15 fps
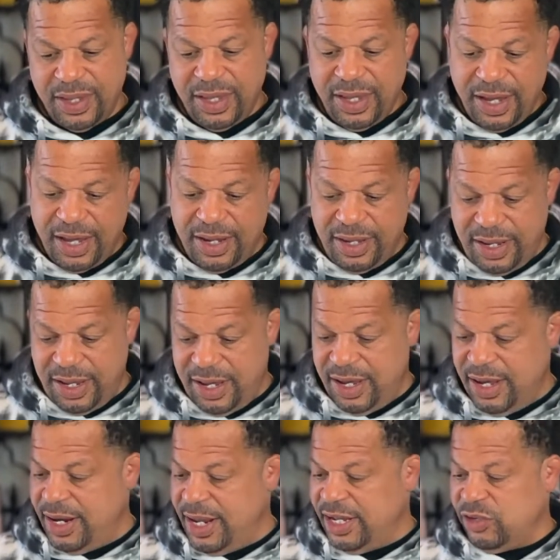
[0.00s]
And
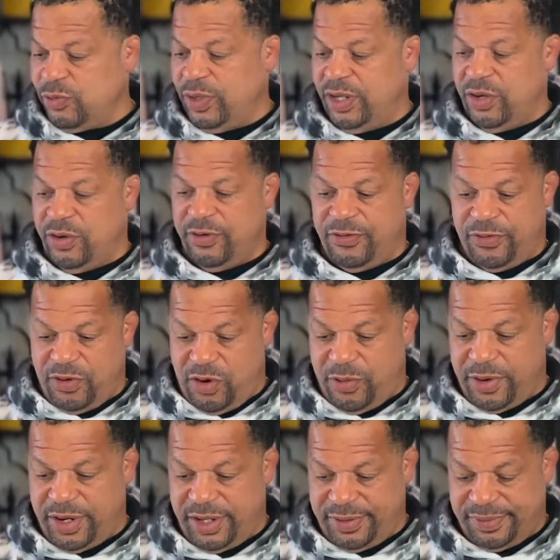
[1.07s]
then as we go
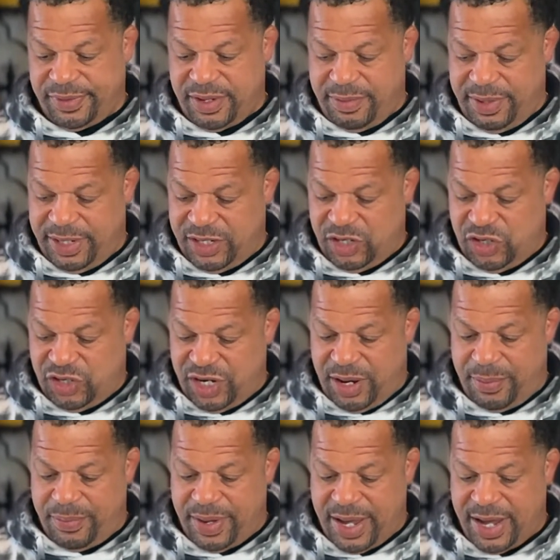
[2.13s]
forward, let me just
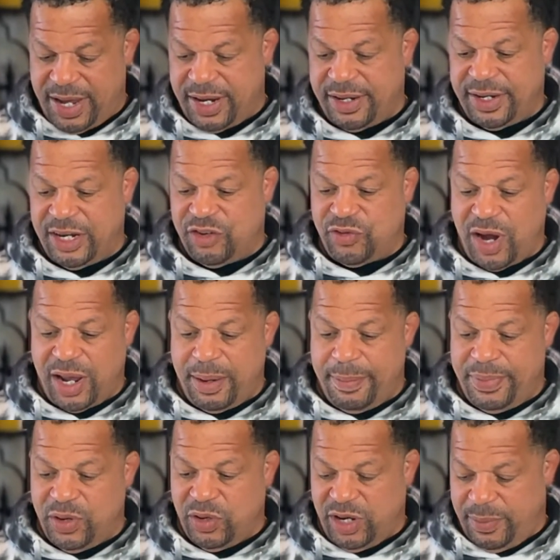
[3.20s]
jump back. They try to
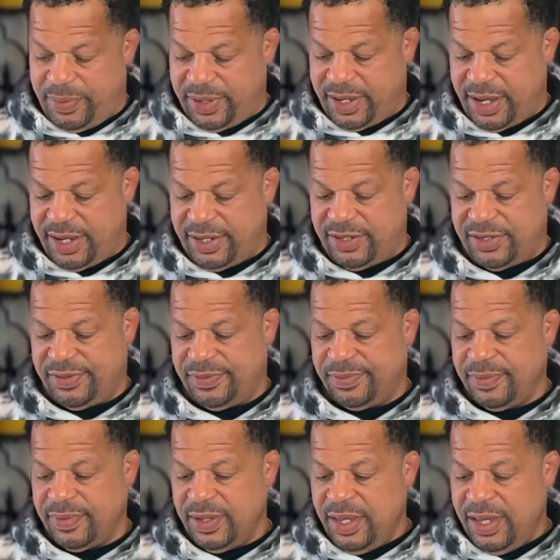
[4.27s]
build up a case.
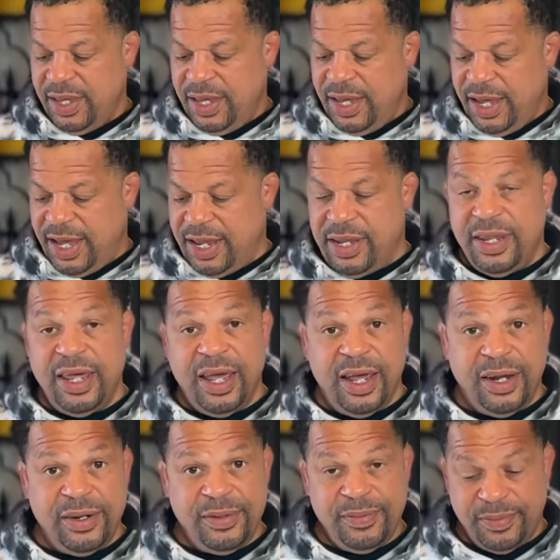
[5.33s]
And
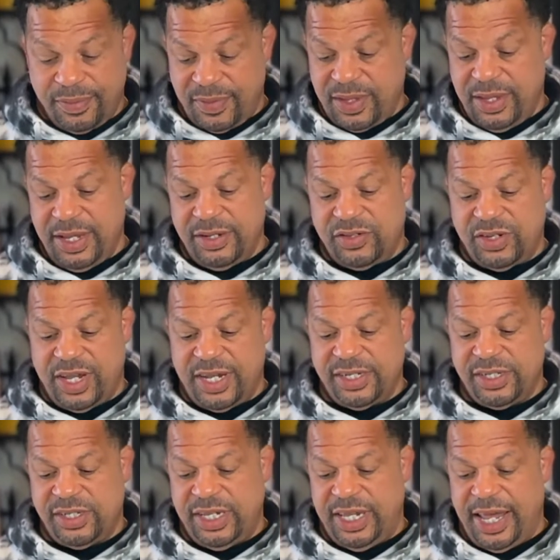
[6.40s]
then it says
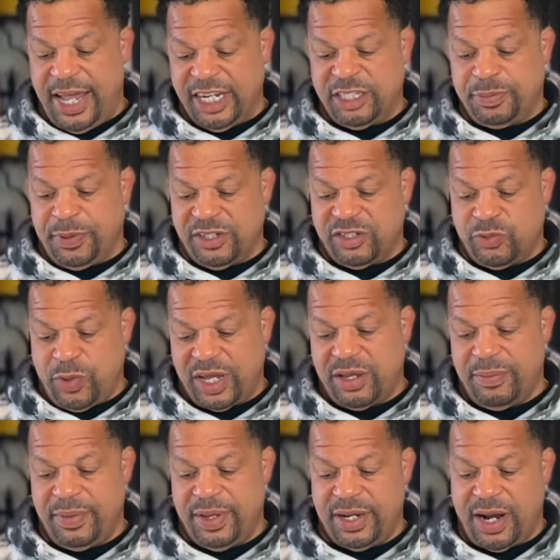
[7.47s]
the experts
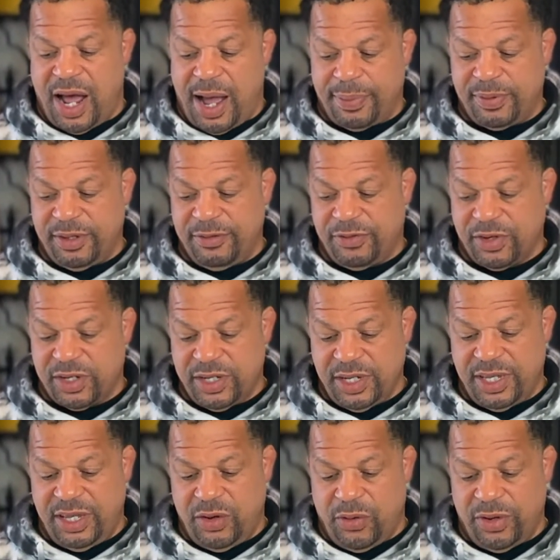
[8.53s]
recommend opting for
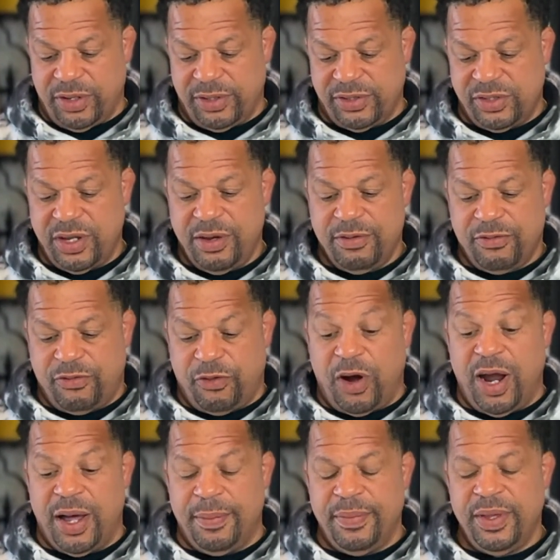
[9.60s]
cooking oils
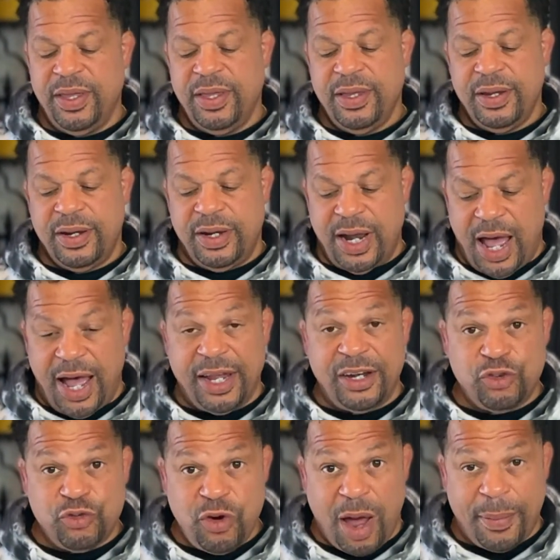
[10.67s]
from
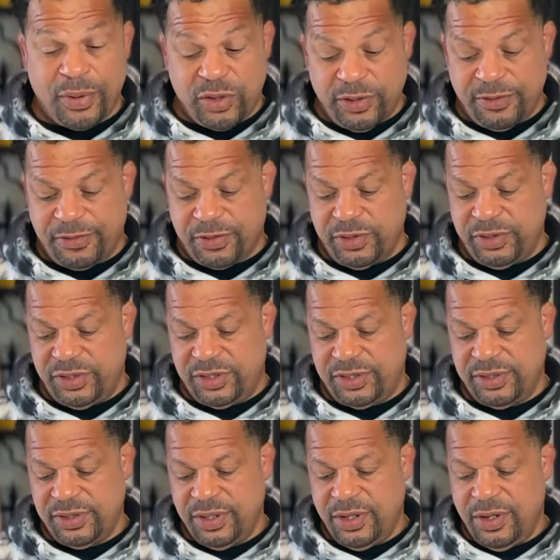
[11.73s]
non-tropical fruits,
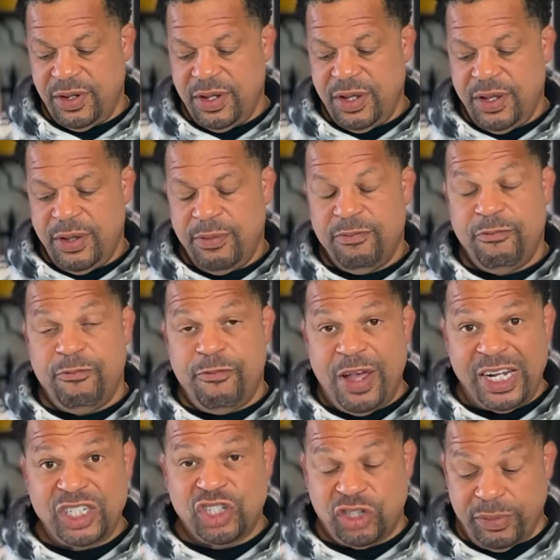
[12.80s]

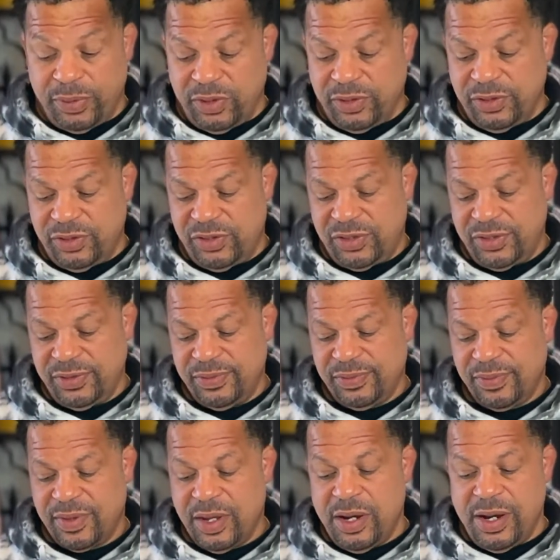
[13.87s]
vegetables,
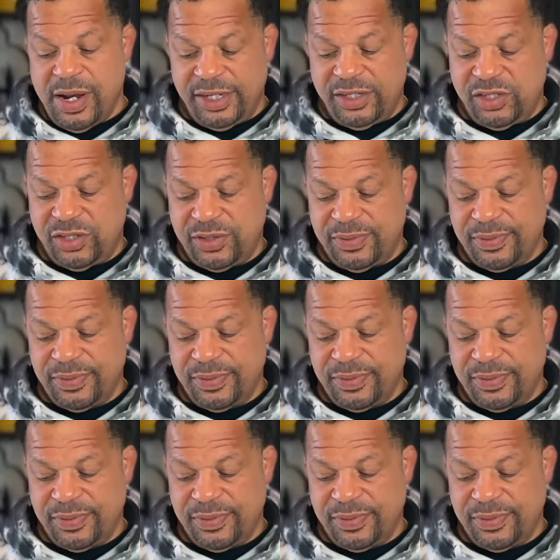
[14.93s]
nuts,